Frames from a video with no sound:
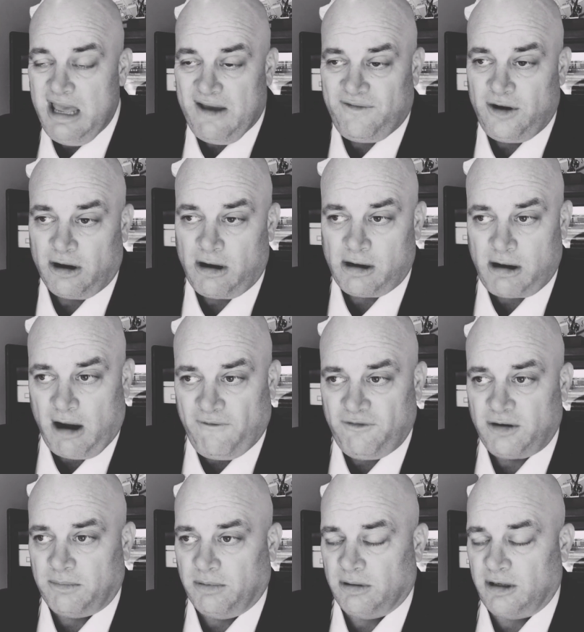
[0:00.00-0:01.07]
if you're
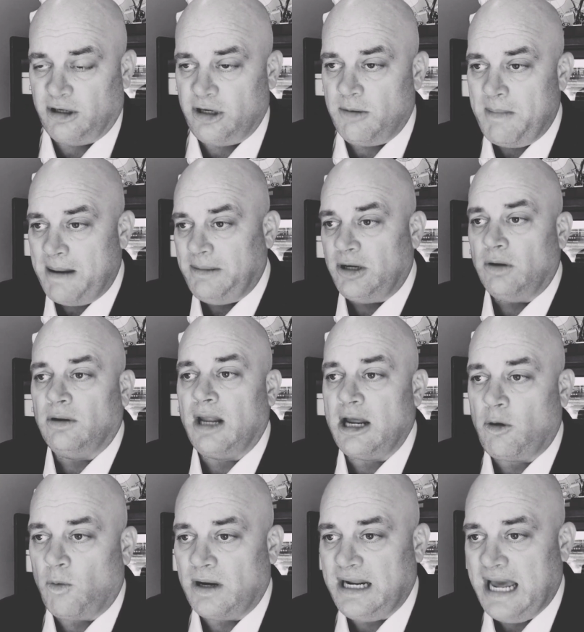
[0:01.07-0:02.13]
uncomfortable or you maybe don't
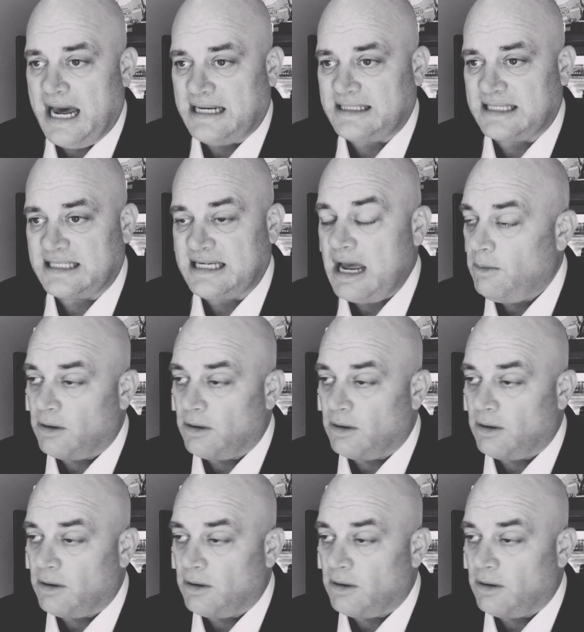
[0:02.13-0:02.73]
like what he has to say.